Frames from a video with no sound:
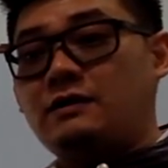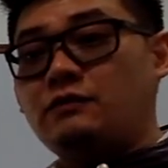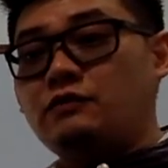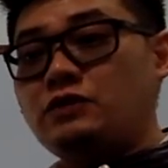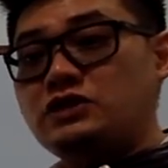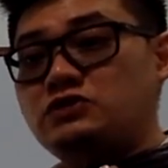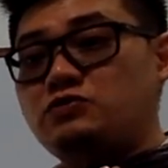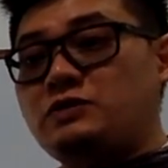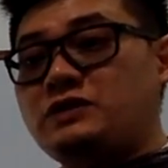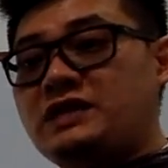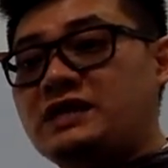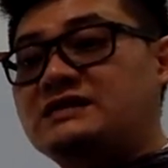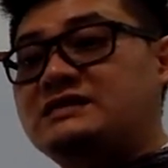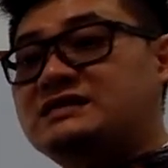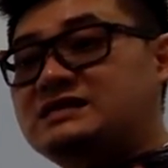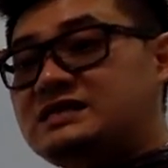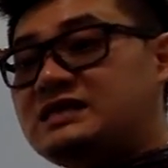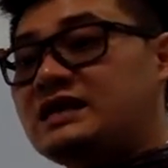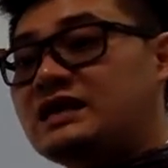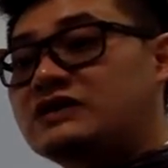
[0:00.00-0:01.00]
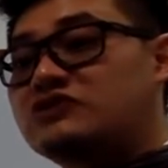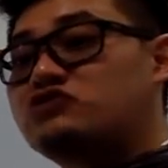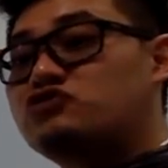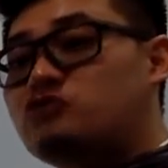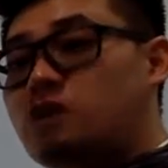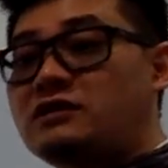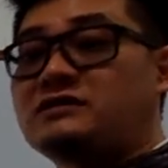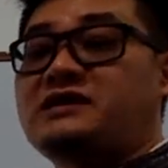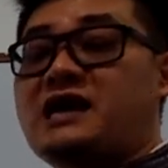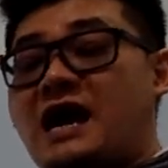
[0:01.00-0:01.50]
which we can see a
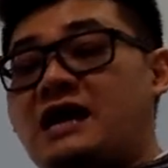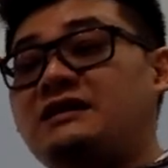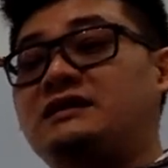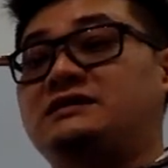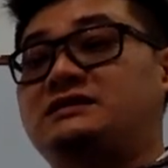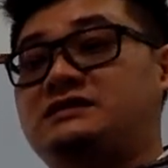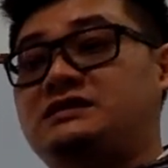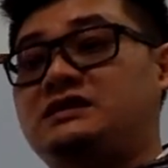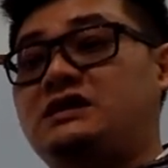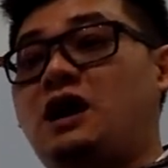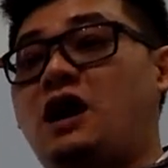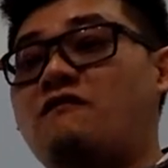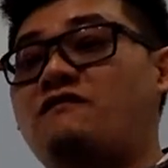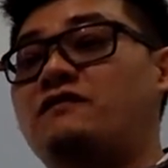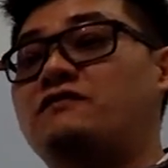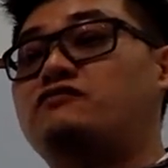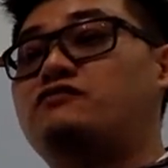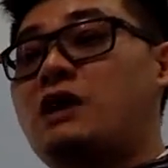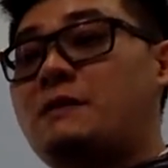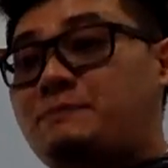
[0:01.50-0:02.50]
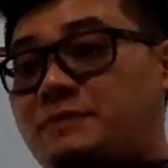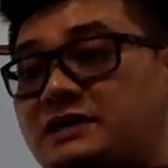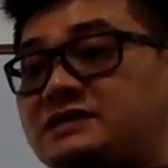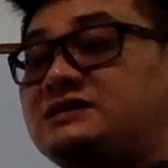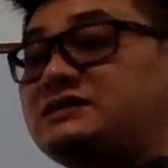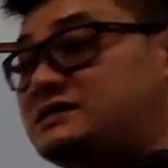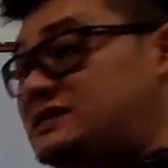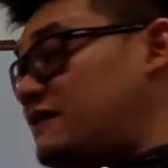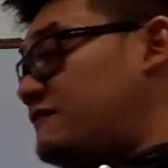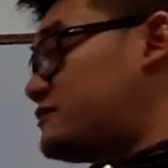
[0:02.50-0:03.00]
strong tendency of a
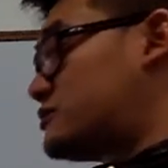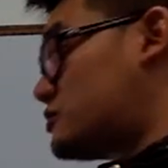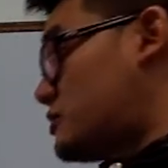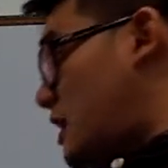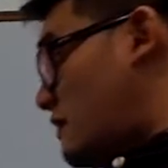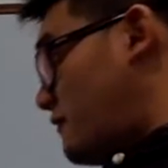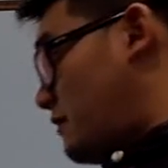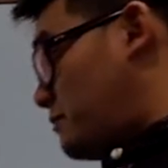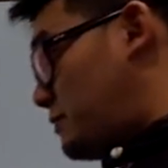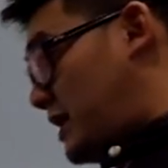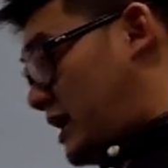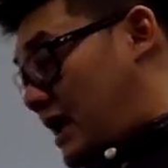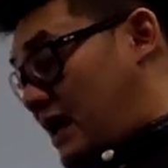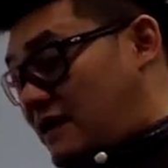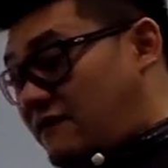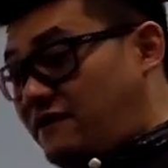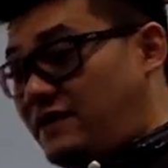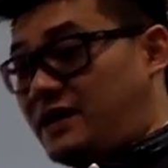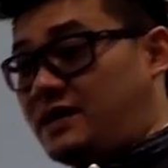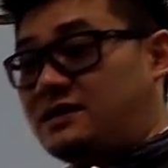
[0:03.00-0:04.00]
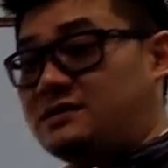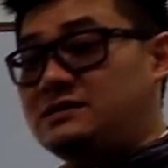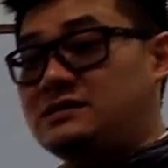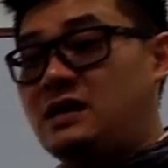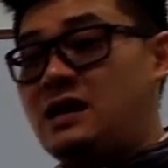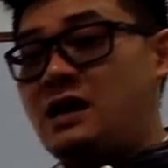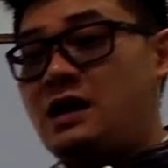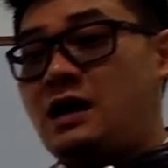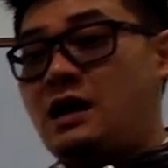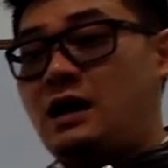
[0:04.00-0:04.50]
repetitive travel
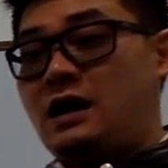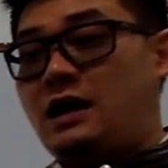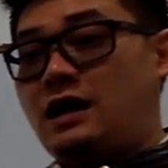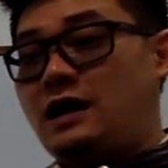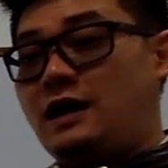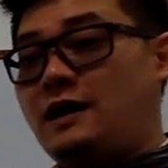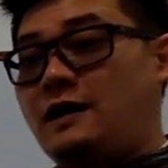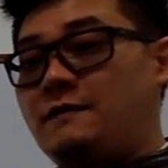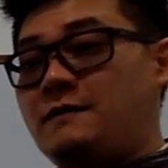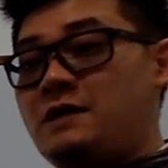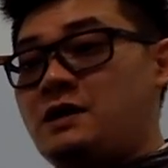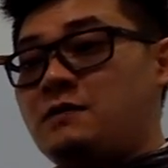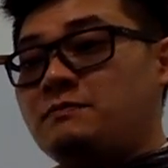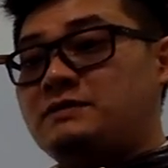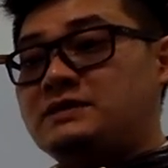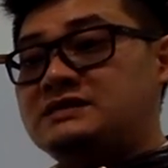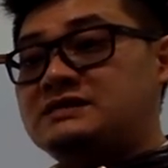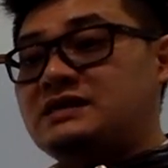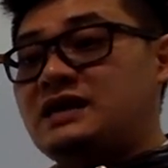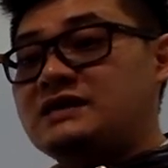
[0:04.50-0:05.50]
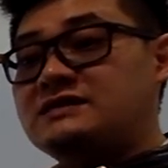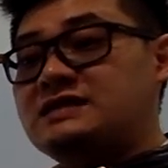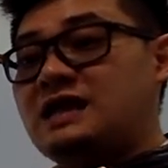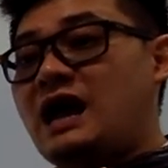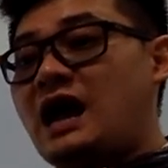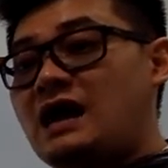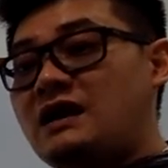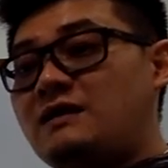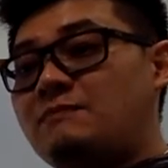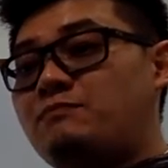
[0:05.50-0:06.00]
behaviors.
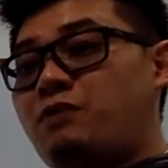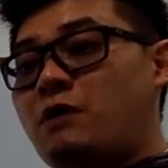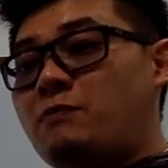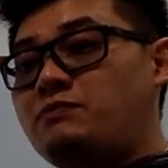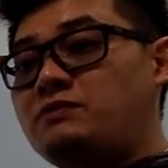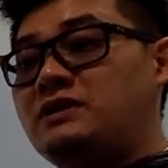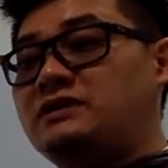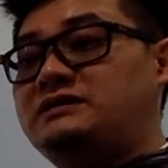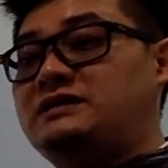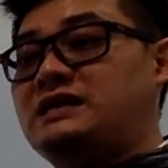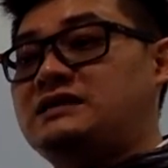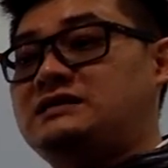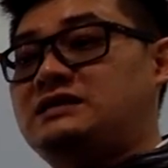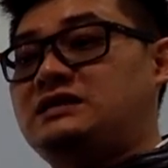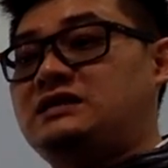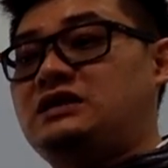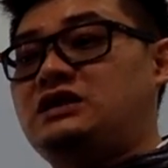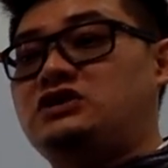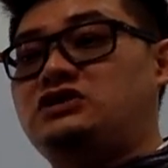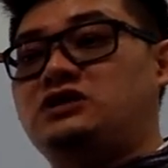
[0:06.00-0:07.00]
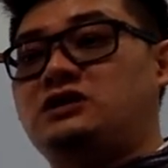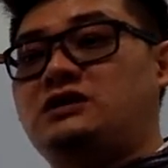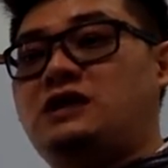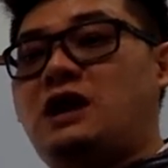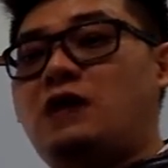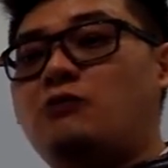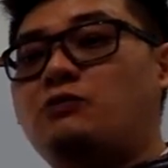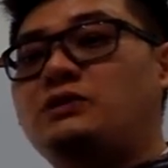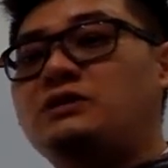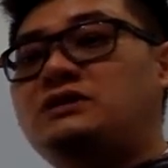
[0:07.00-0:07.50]
Besides, other popular destinations
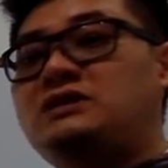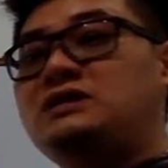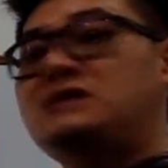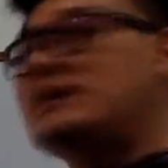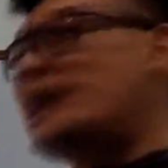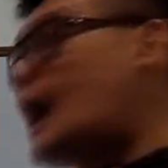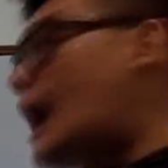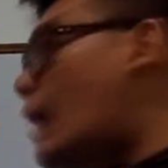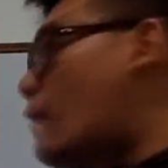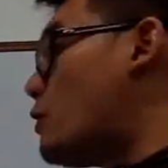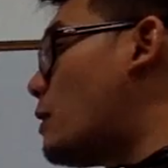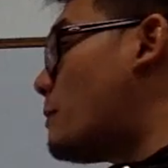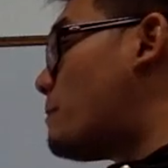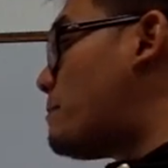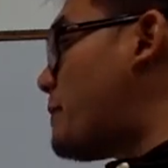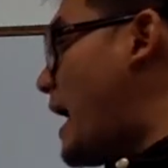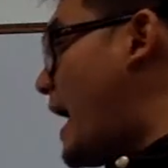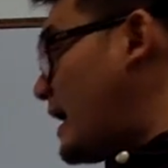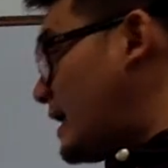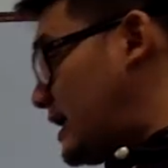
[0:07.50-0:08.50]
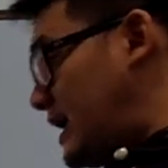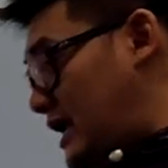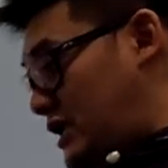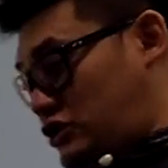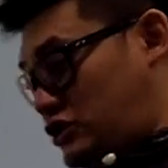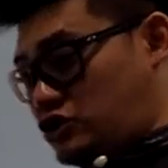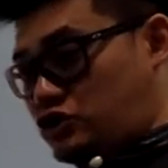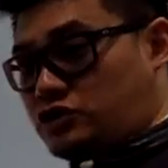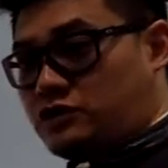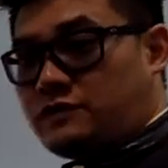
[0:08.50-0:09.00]
are within our
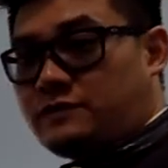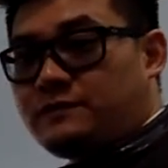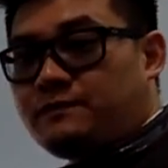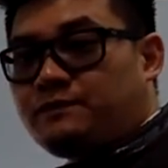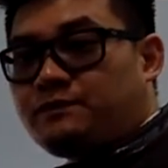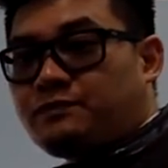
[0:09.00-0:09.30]
package